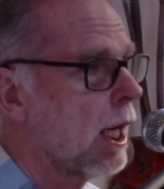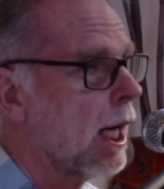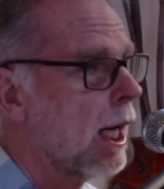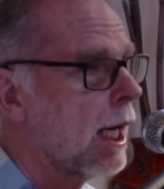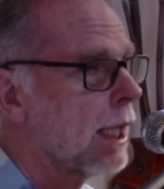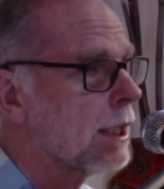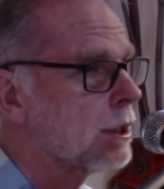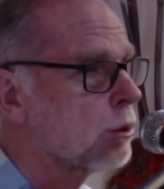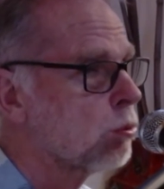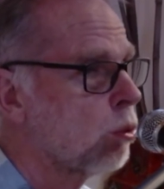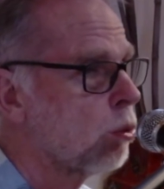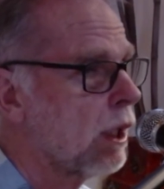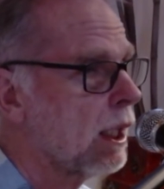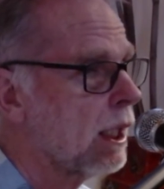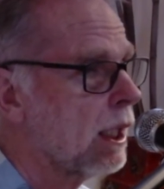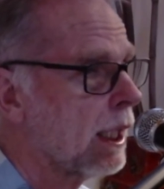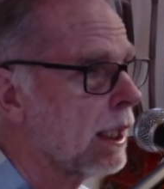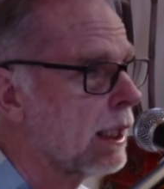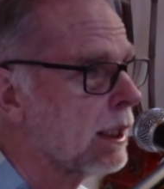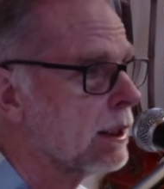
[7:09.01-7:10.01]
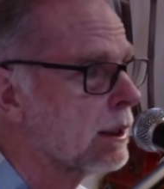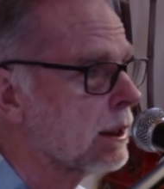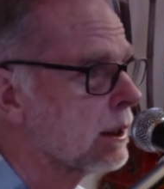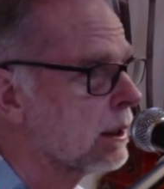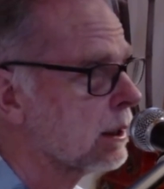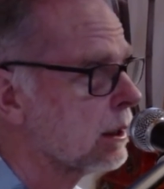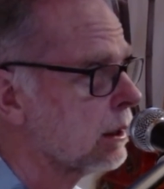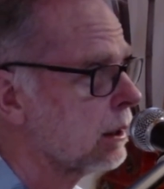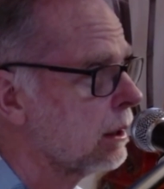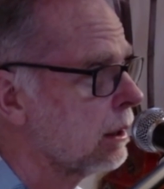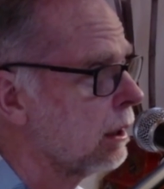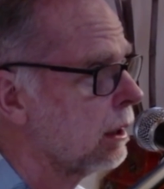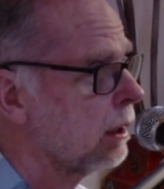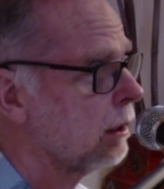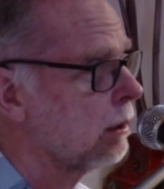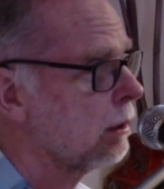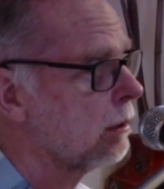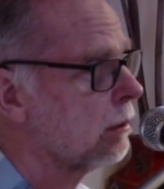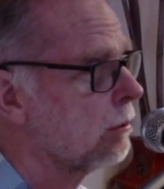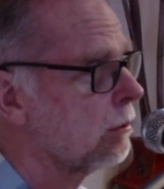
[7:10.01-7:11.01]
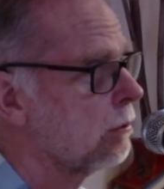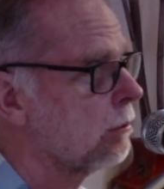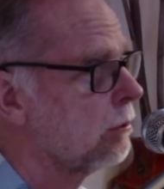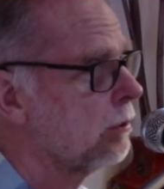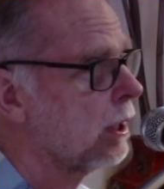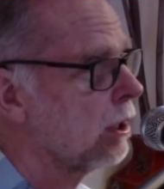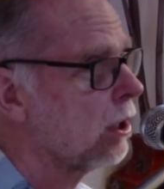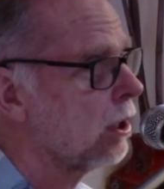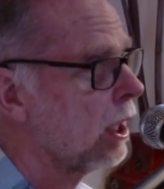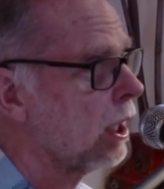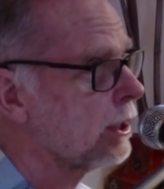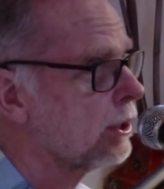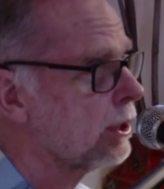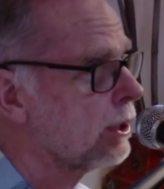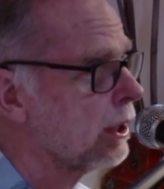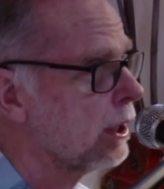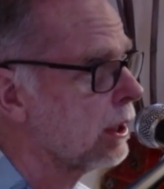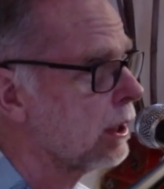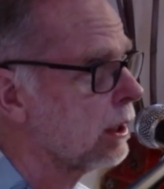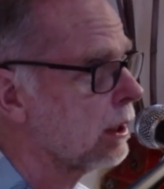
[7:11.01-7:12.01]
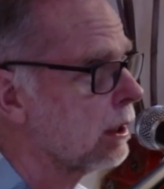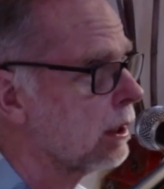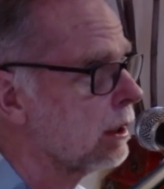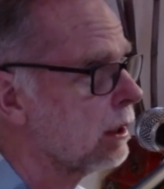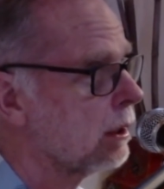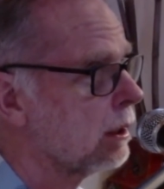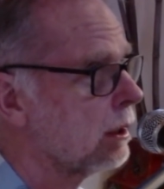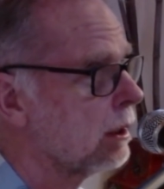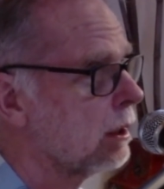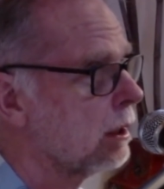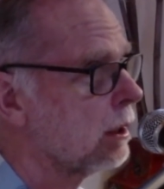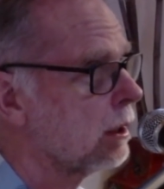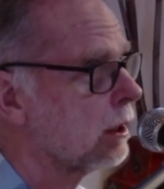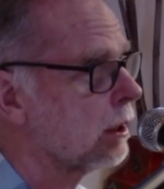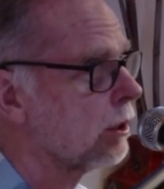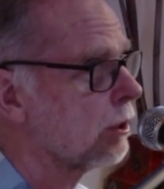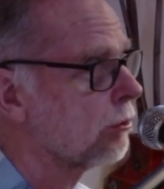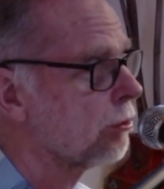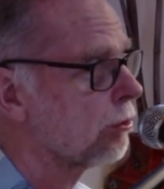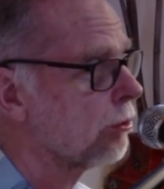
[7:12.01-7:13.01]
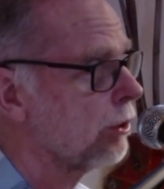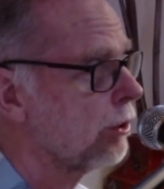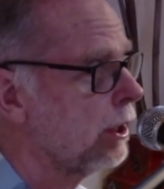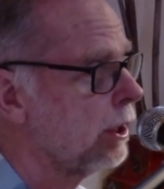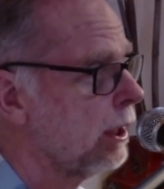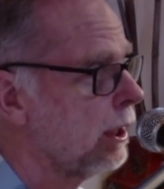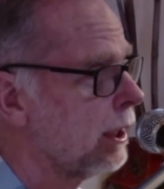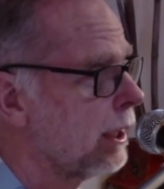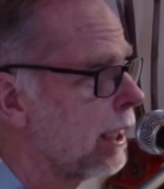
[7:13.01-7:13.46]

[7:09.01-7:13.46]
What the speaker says: as well as realizing three